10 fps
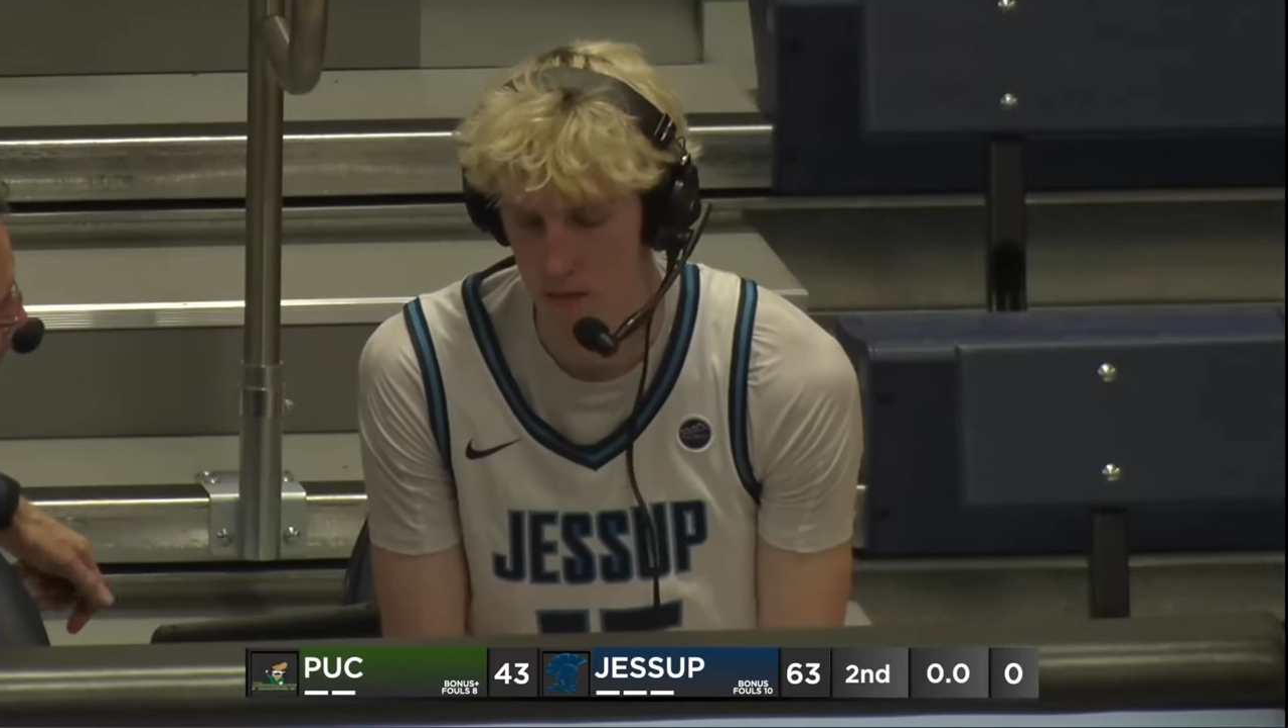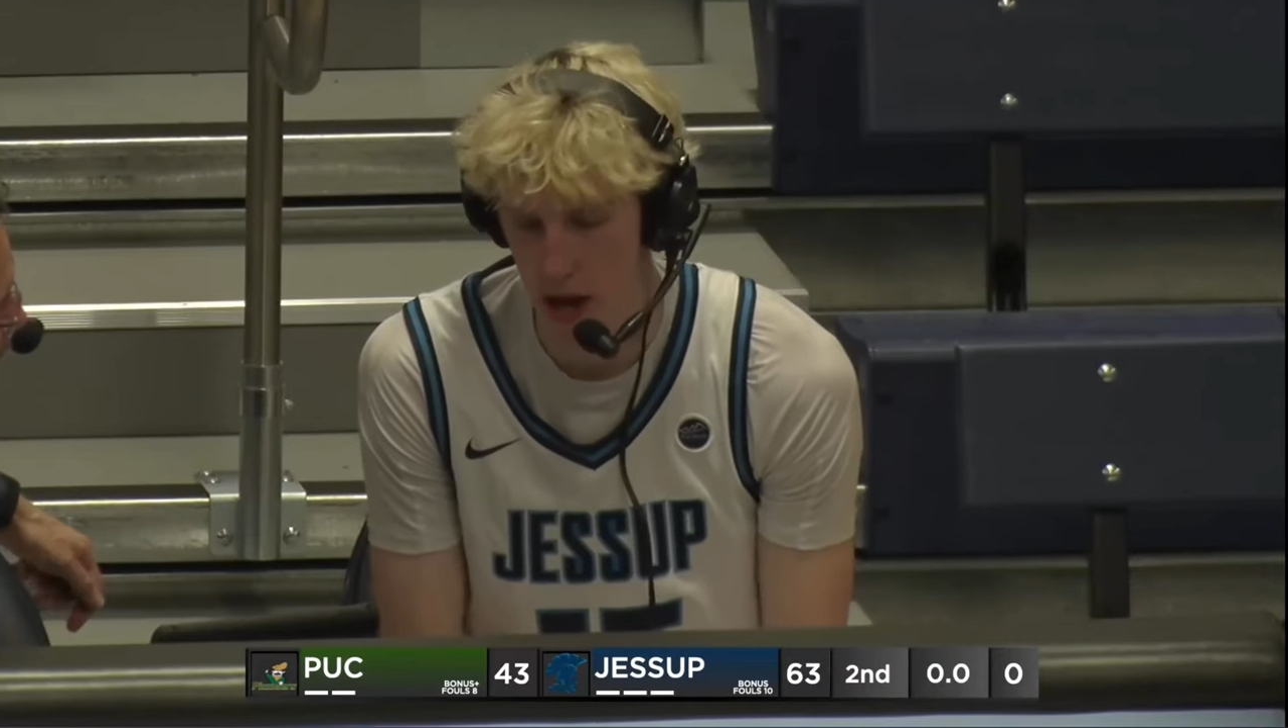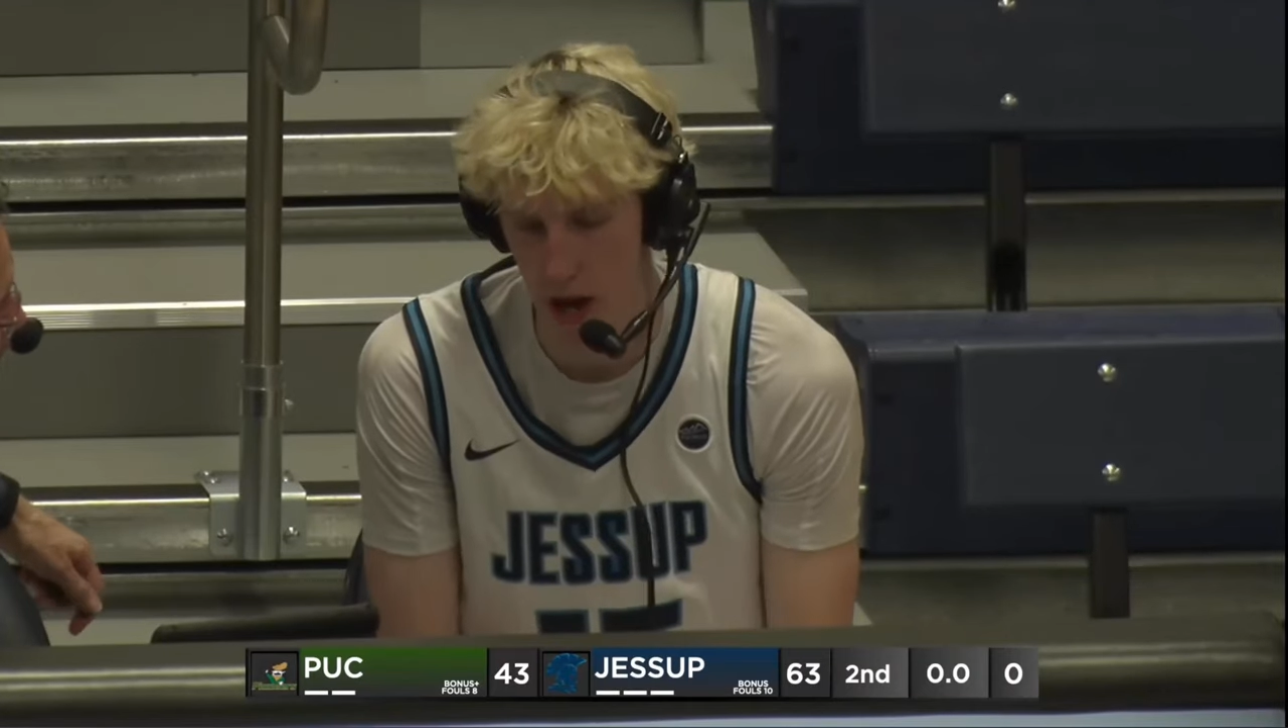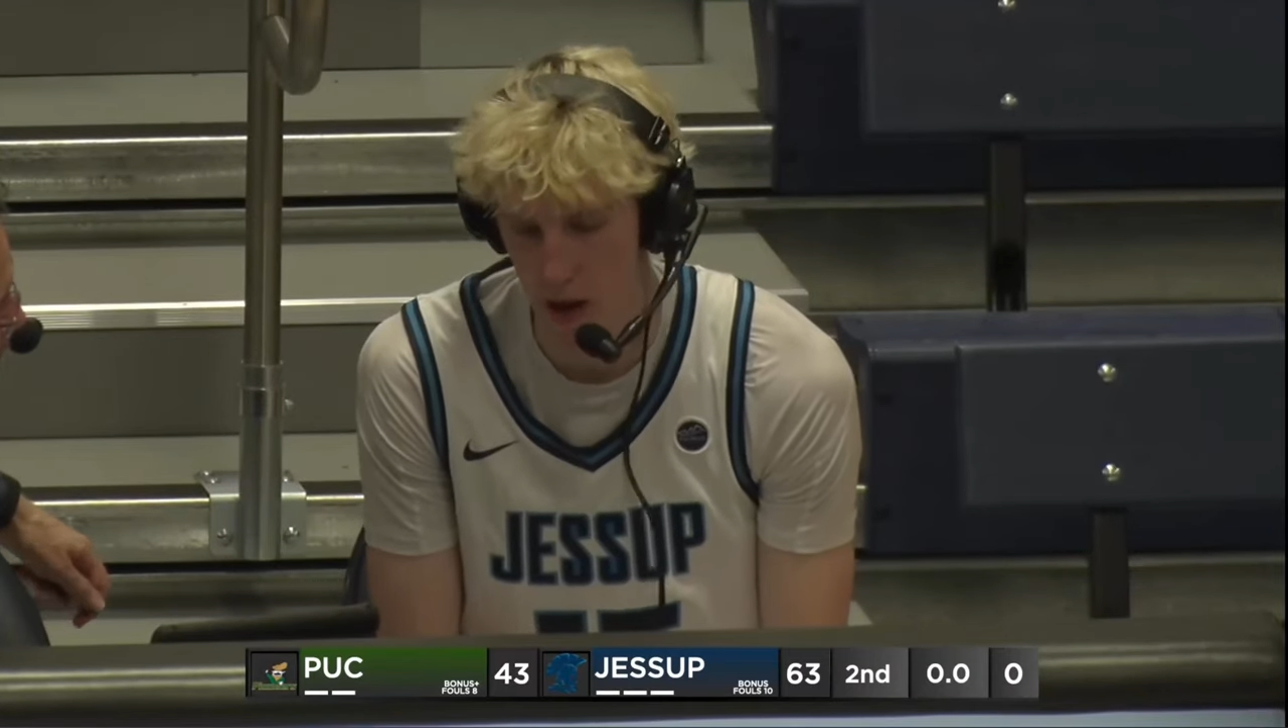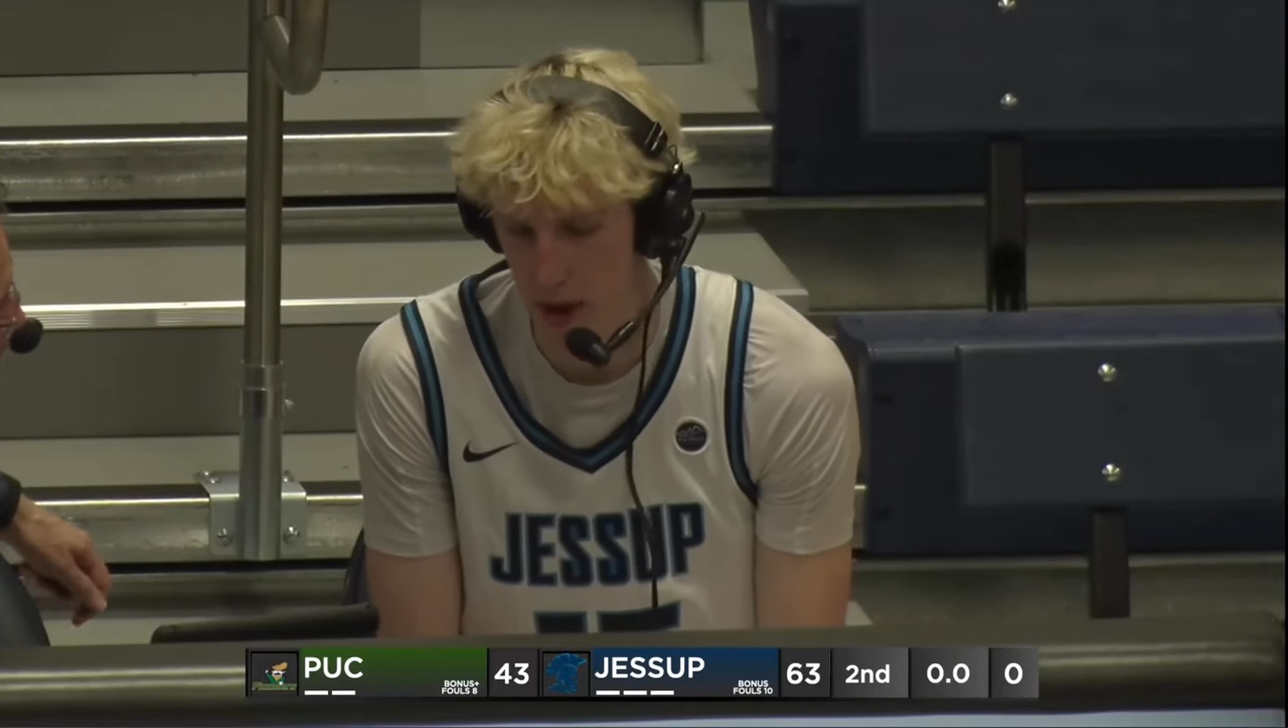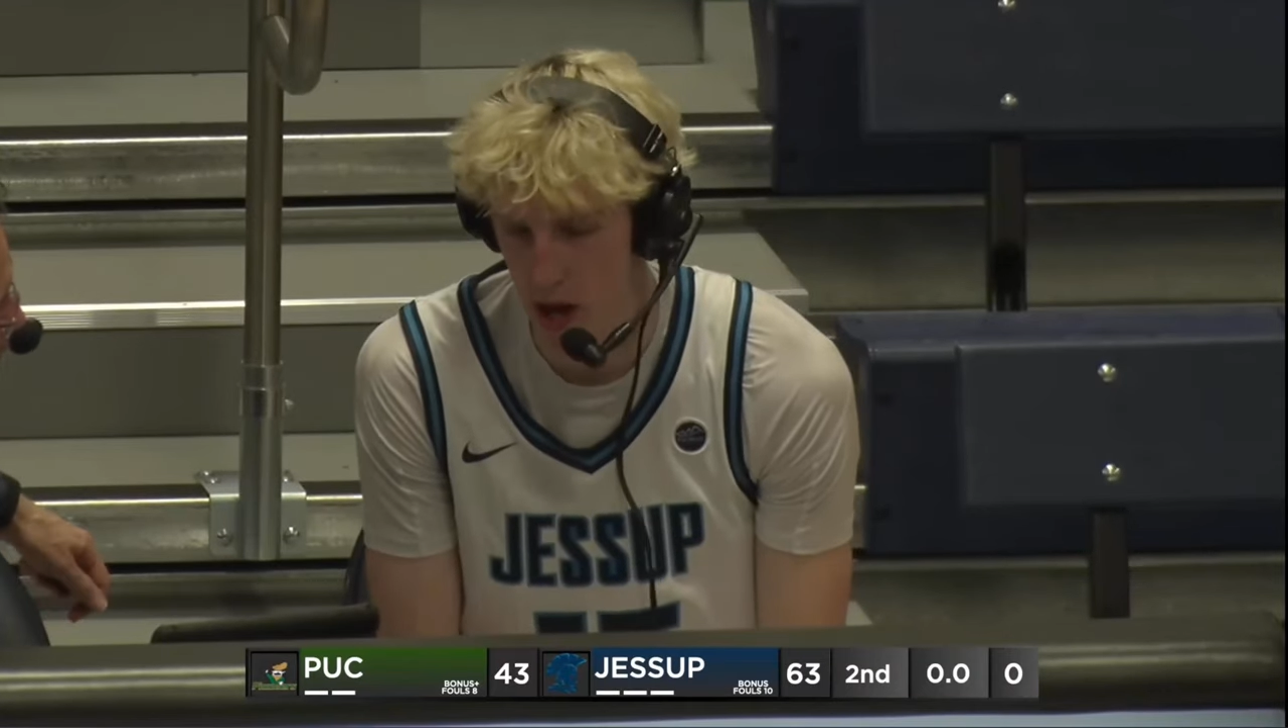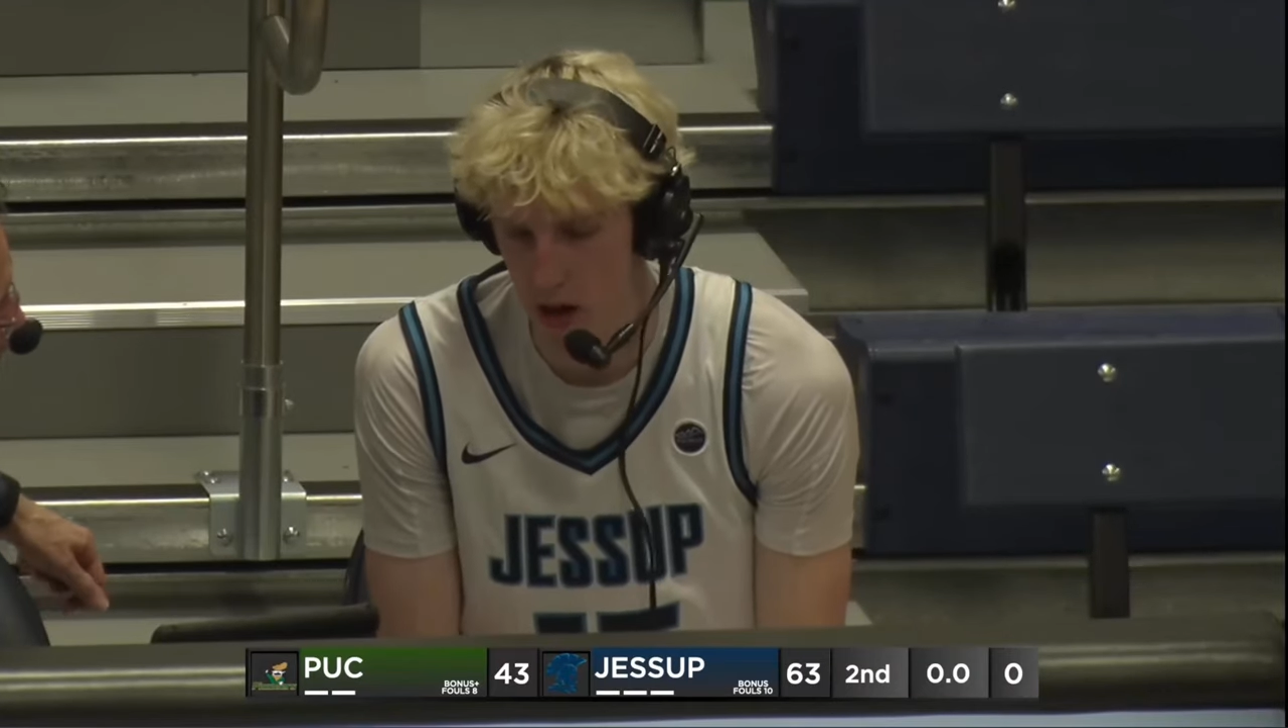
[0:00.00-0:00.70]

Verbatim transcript: being able to be